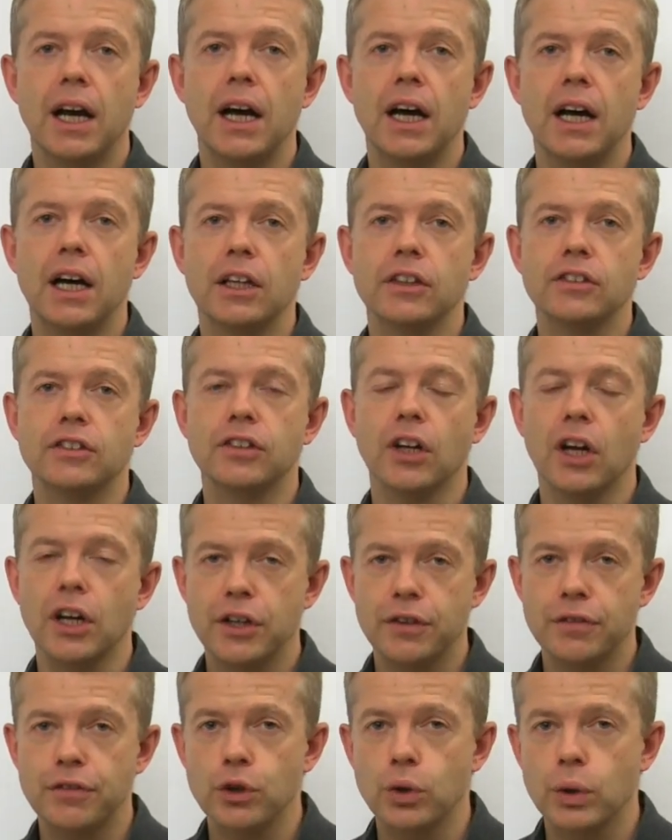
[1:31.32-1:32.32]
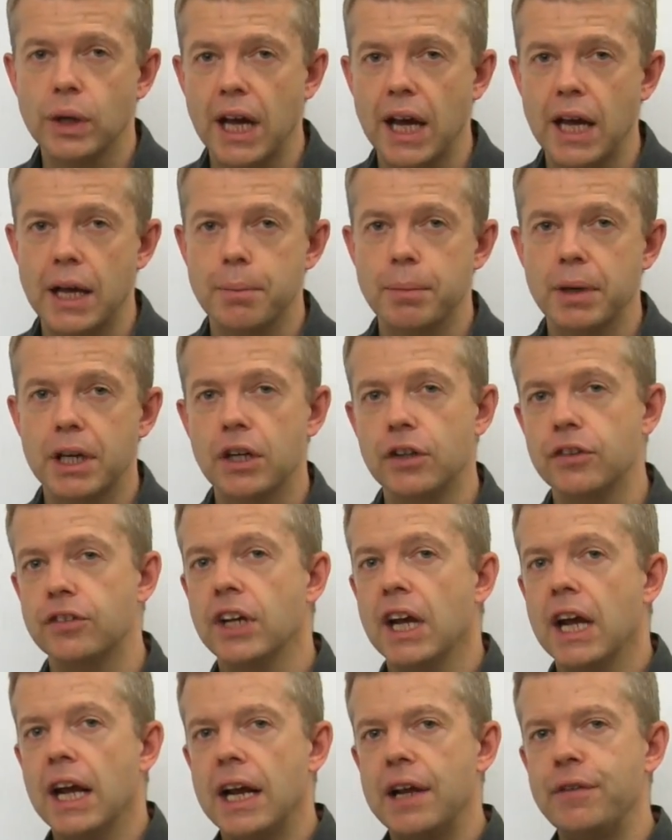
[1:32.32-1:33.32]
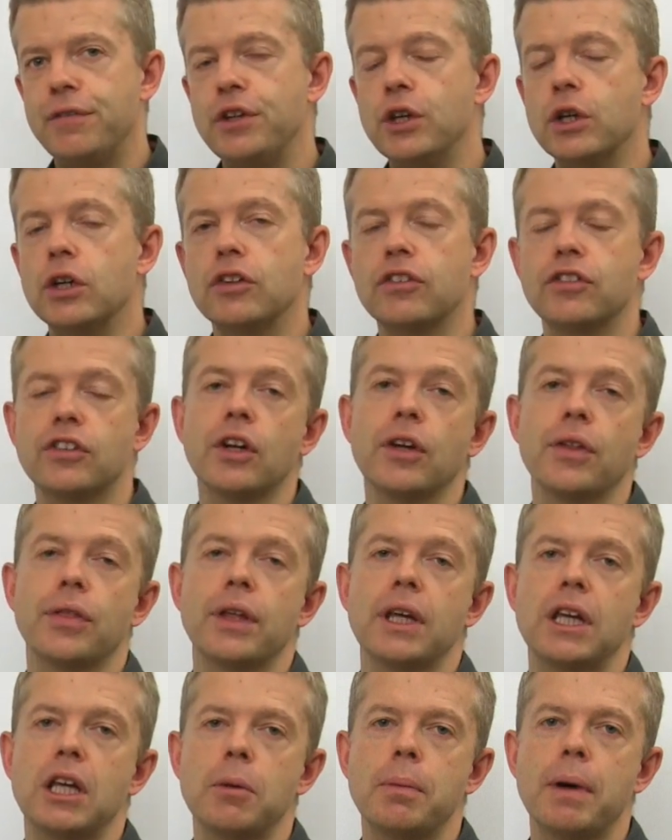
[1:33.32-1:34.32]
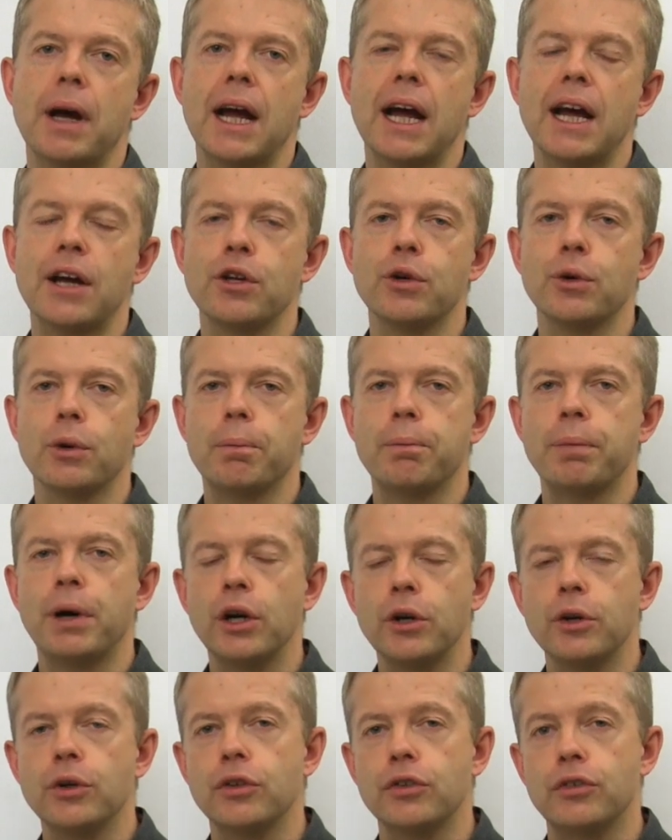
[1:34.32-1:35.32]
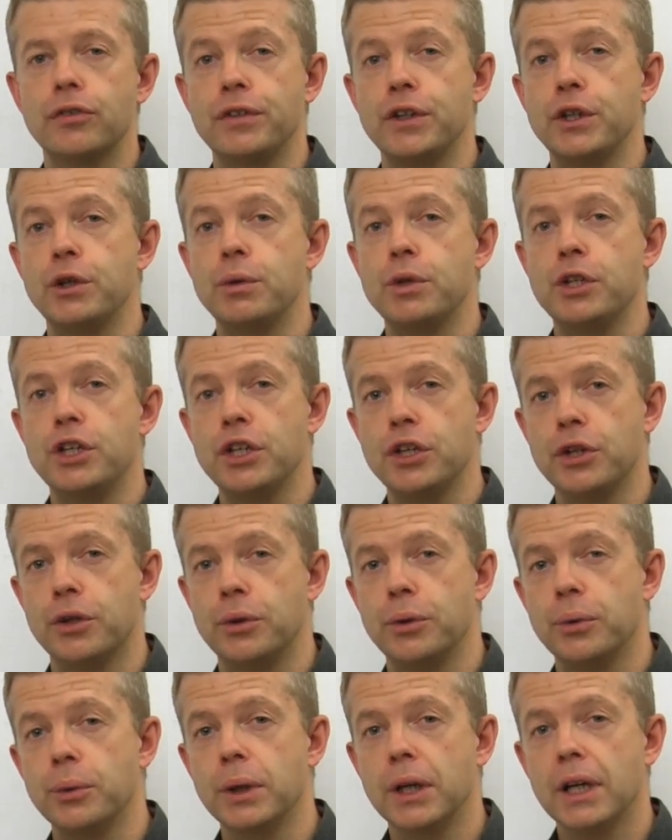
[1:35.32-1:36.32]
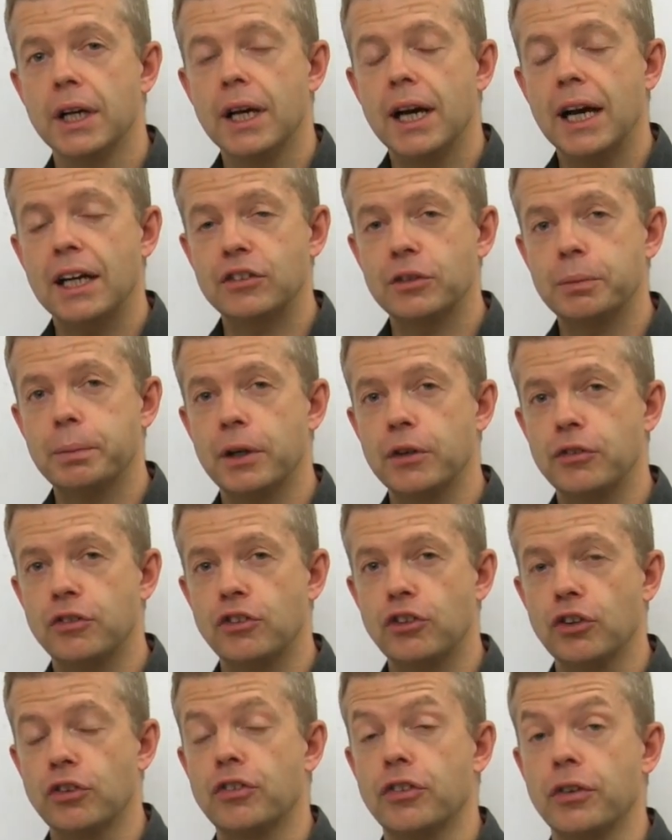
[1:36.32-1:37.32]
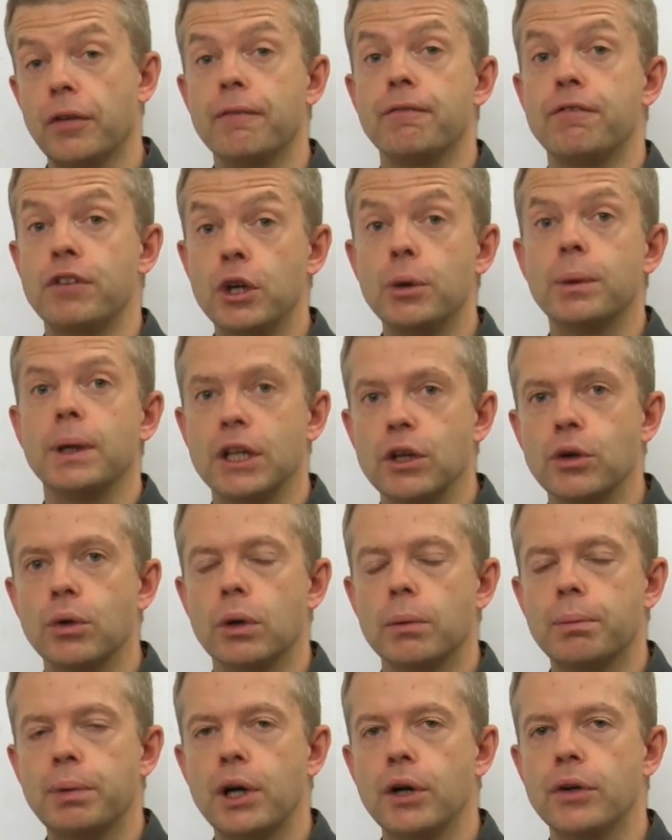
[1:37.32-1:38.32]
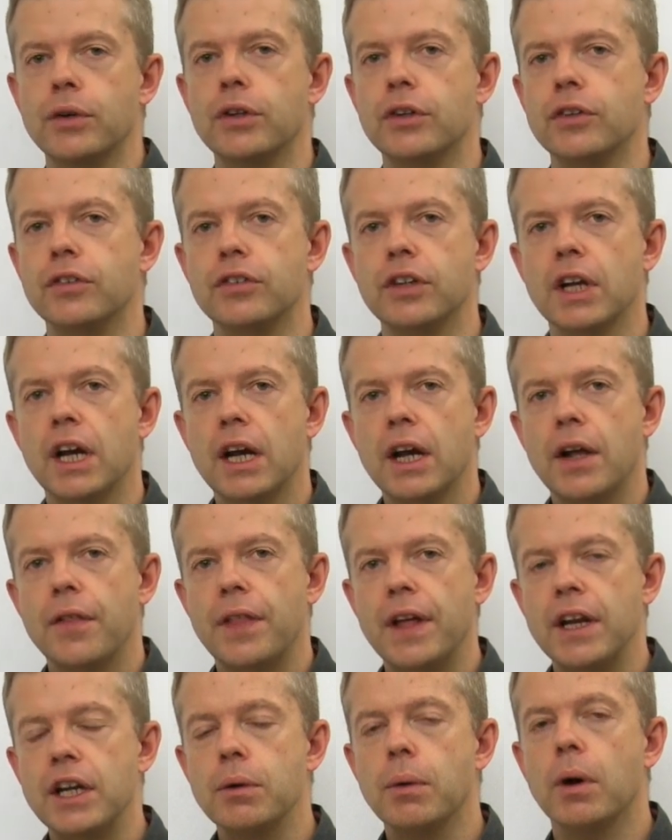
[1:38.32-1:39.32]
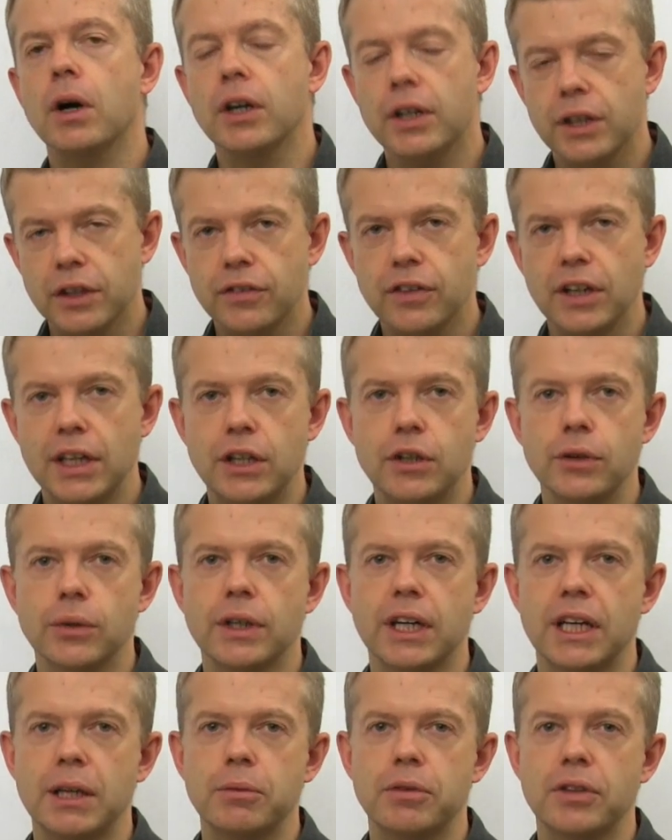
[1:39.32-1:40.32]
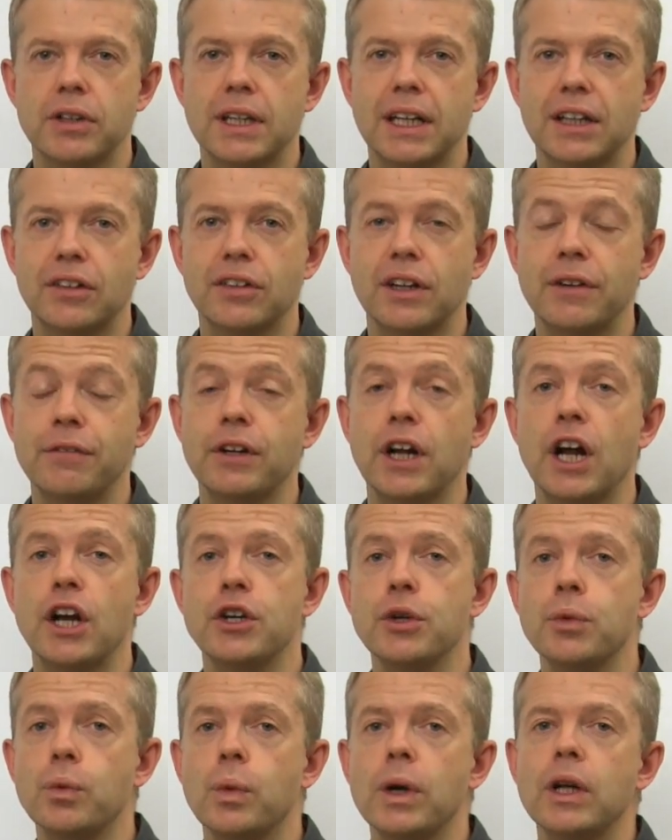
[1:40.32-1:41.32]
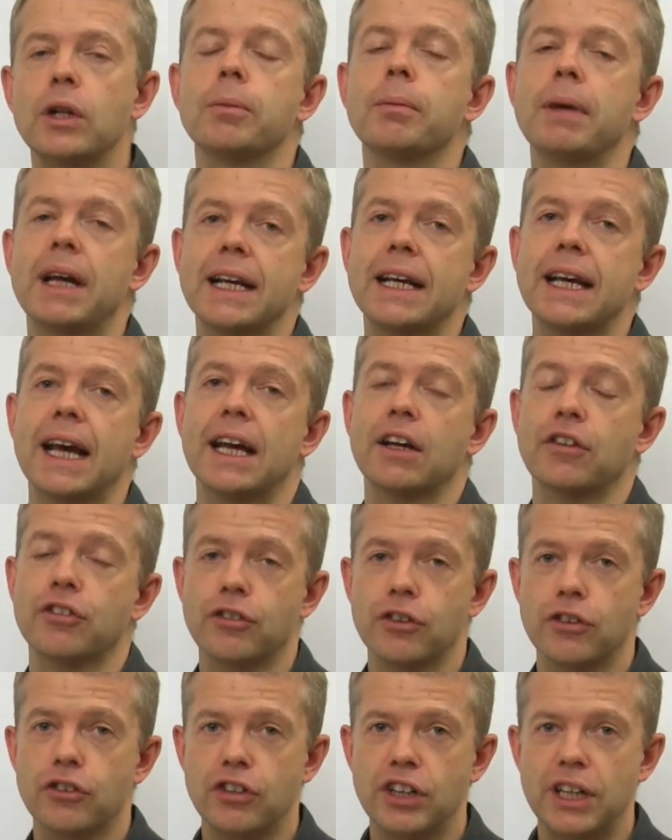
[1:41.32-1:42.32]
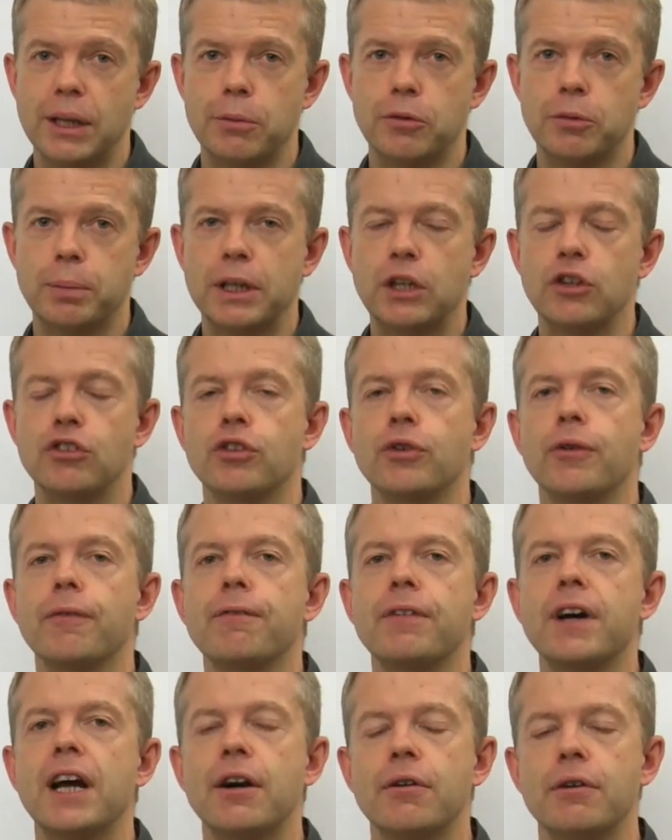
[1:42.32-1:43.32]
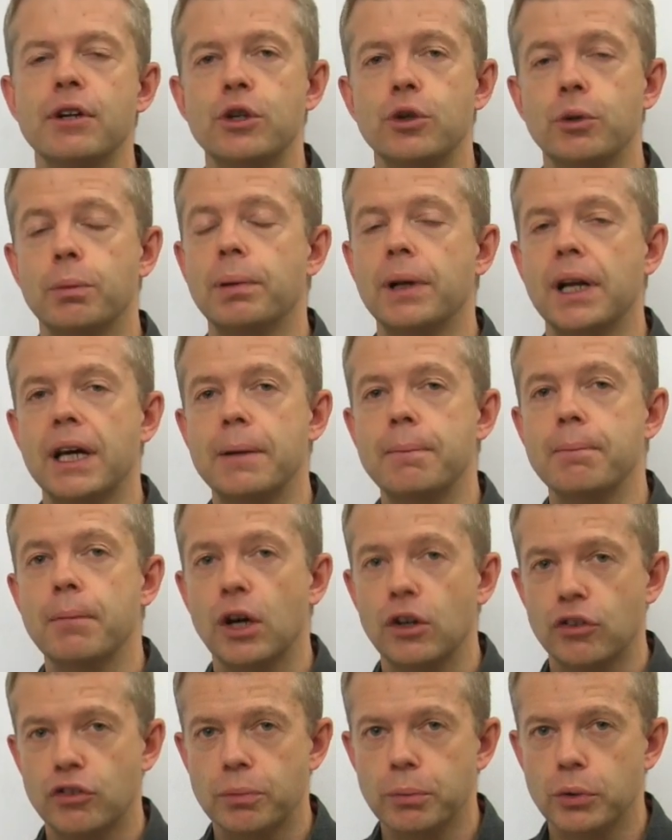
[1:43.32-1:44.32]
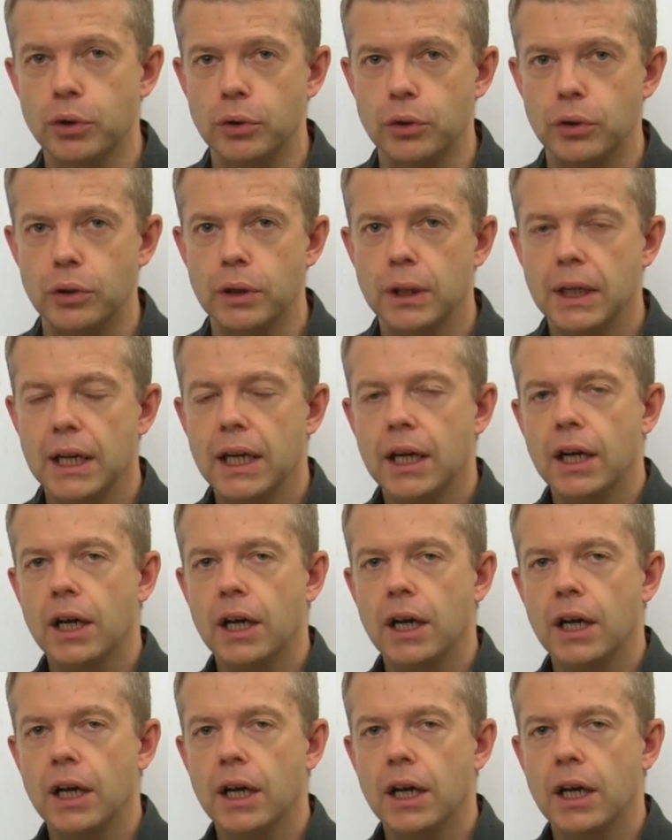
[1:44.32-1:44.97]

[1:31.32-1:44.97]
uh, side of your game, because if you can start thinking about how your opponents view you, as opposed to just viewing your opponents, then you are going to take your game to the next level and you will make extra chips because you'll vary your play much more.